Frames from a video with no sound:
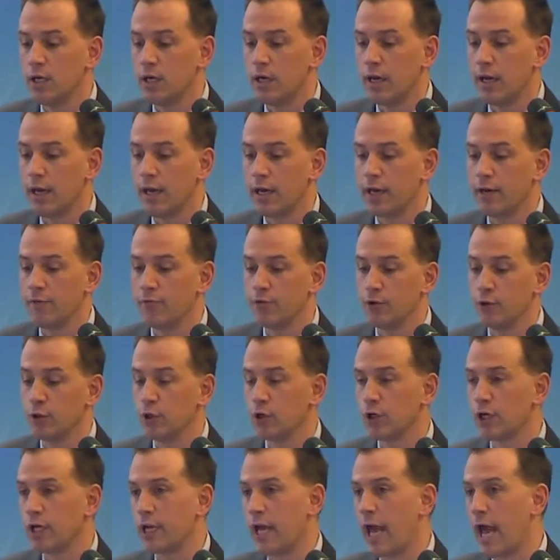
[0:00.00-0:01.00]
And if you
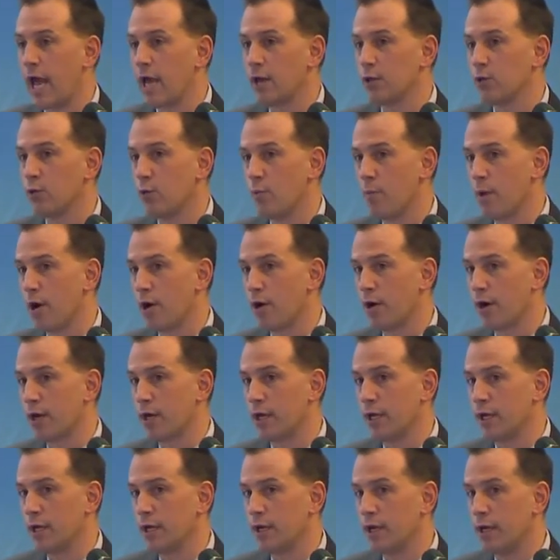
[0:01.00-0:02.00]
look at Anglo
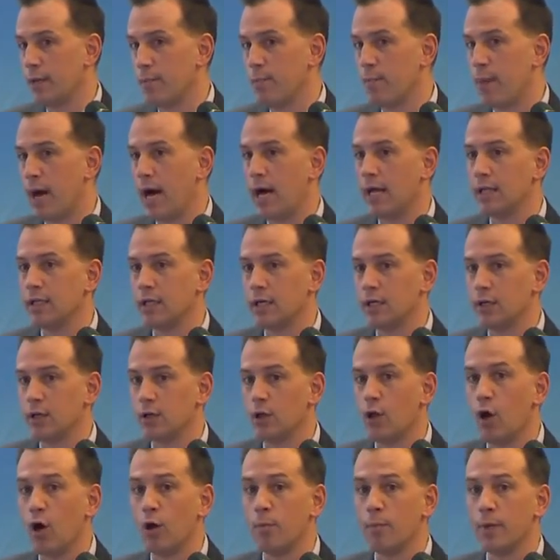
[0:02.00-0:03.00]
American, Impala, and
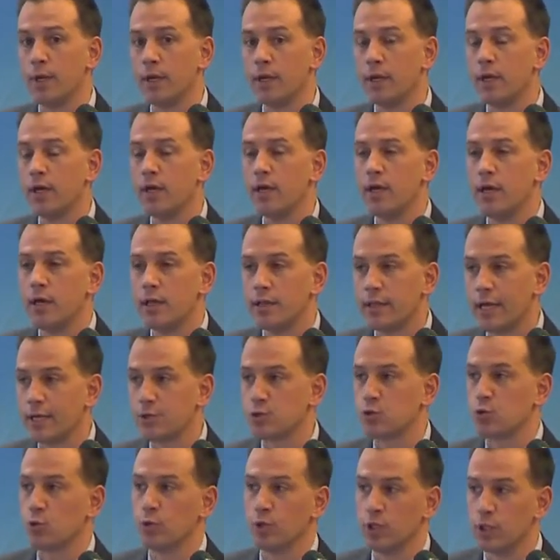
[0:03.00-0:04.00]
Lonmin,
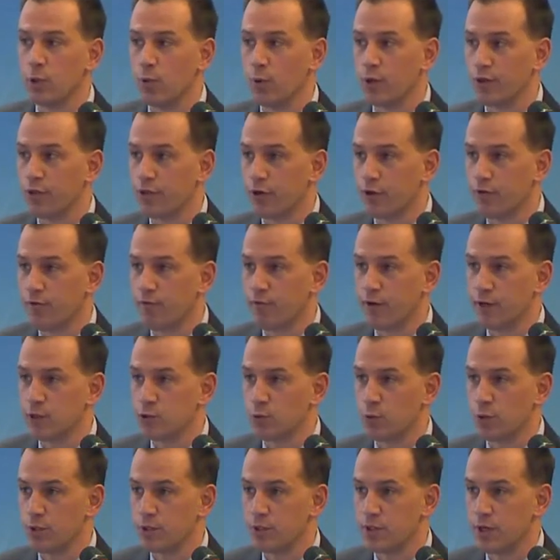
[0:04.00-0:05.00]
that's really what they're
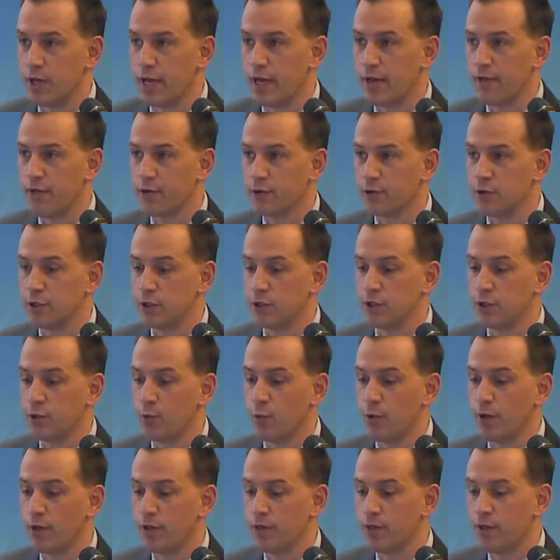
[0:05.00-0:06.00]
faced with today. They're dealing
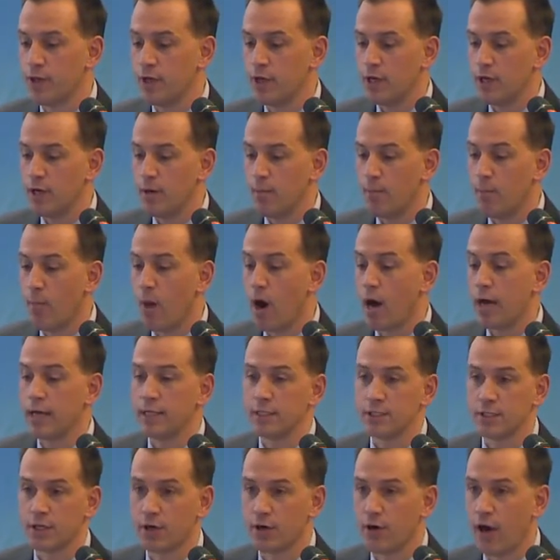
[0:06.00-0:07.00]
with
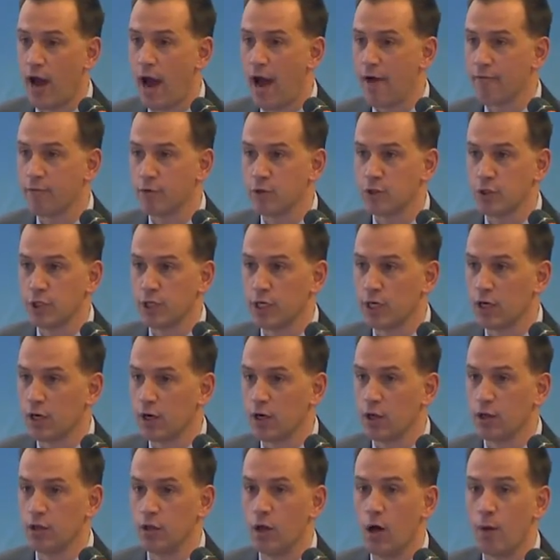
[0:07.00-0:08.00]
mines that are averaging 1
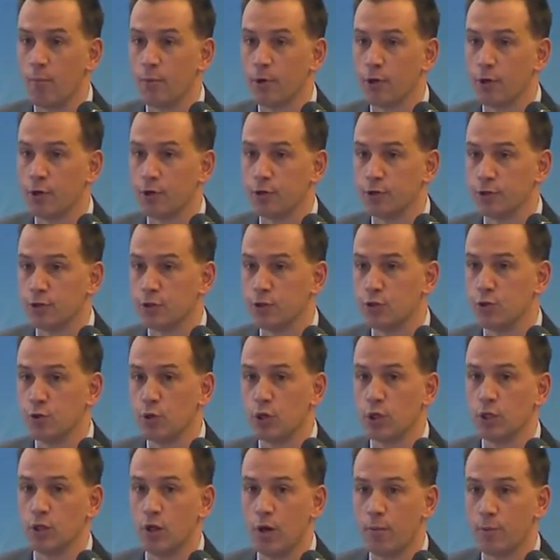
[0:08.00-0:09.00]
kilometer to 2
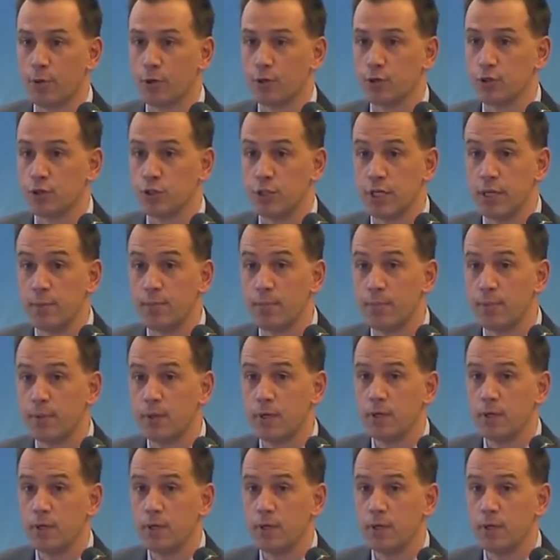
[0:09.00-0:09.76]
kilometers deep.